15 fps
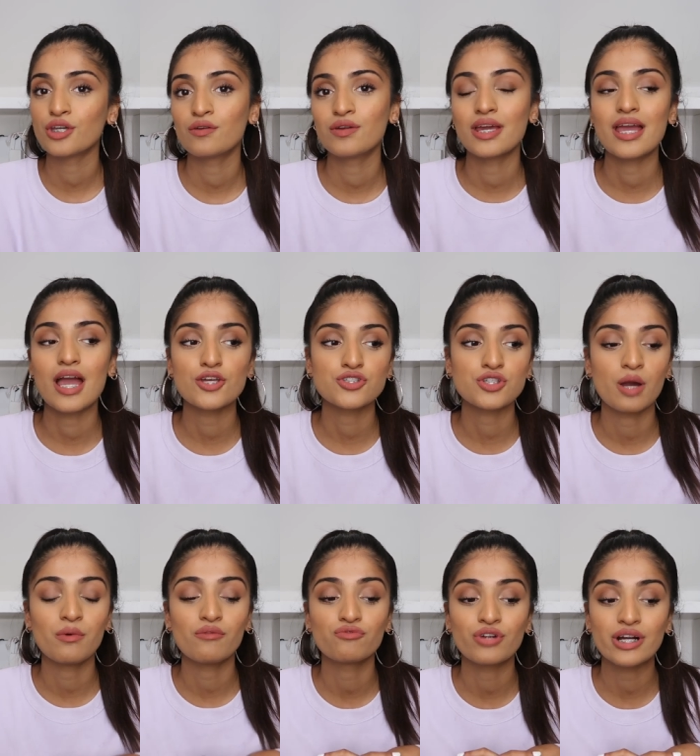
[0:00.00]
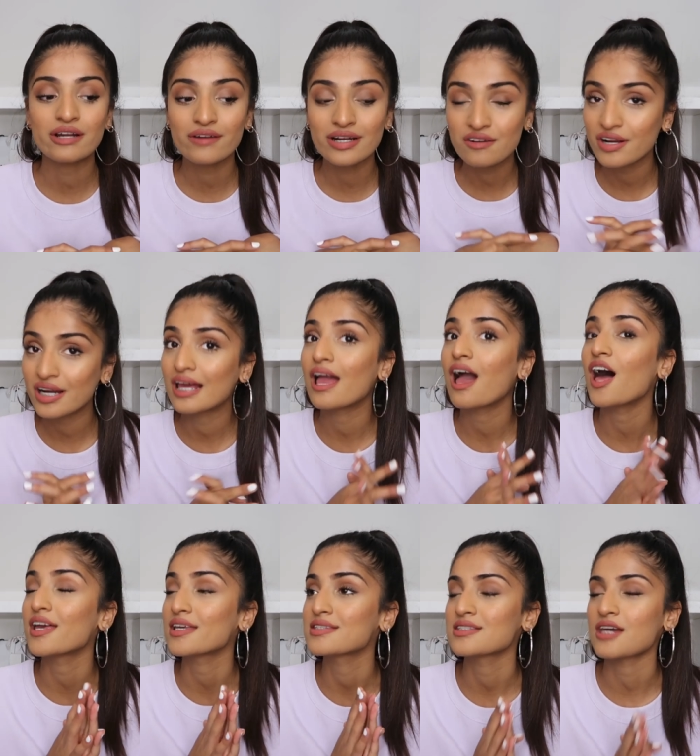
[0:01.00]
Uni, so I'm really, really, really
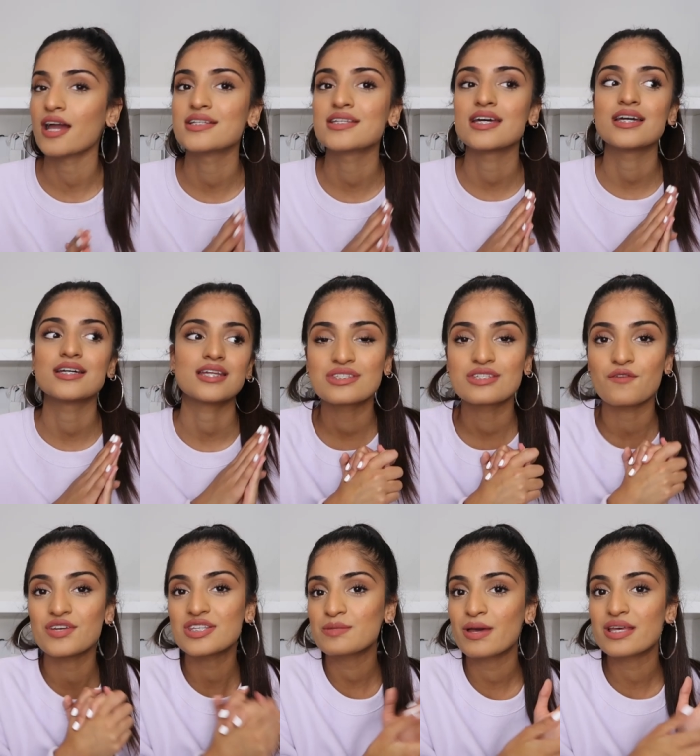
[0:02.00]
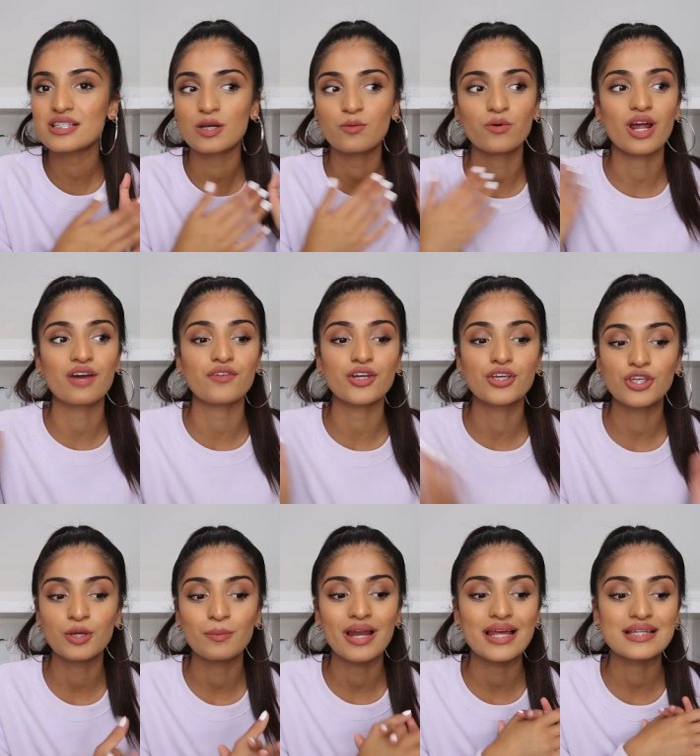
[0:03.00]
excited. So this is basically what I've
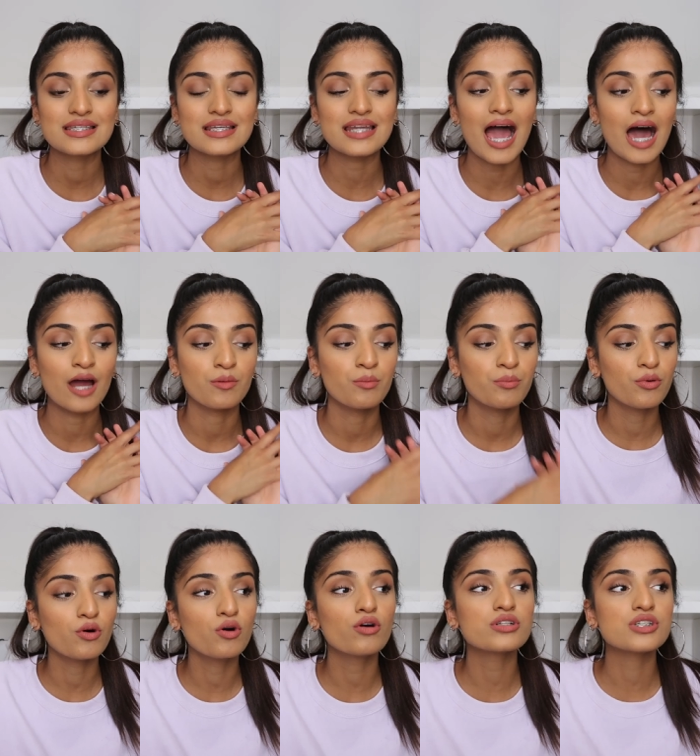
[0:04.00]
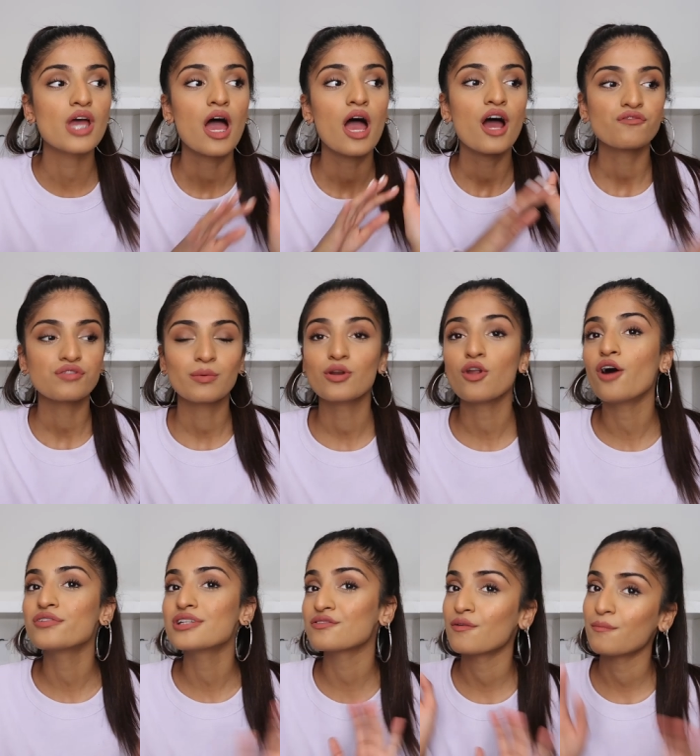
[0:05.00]
accumulated and bought from a
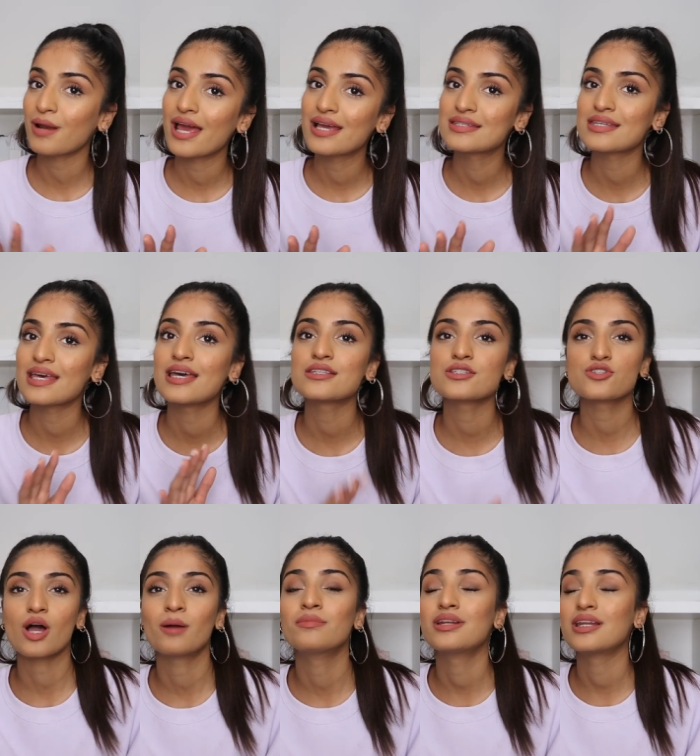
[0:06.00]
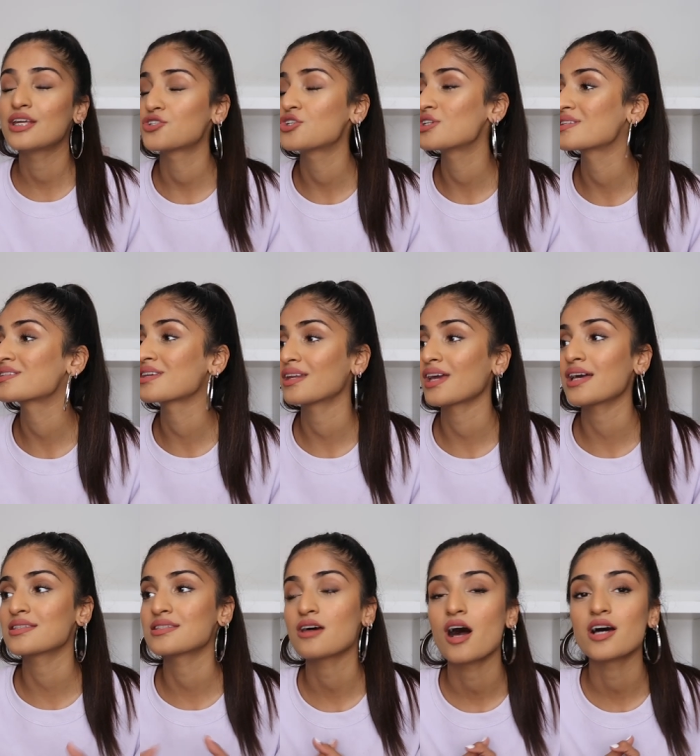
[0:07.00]
lot of different places. So I'm literally just gonna
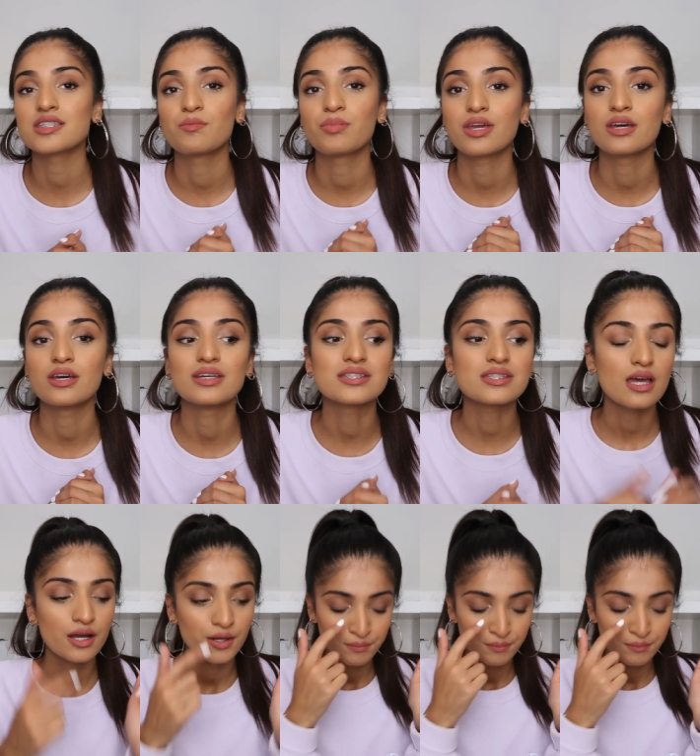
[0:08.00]
get started because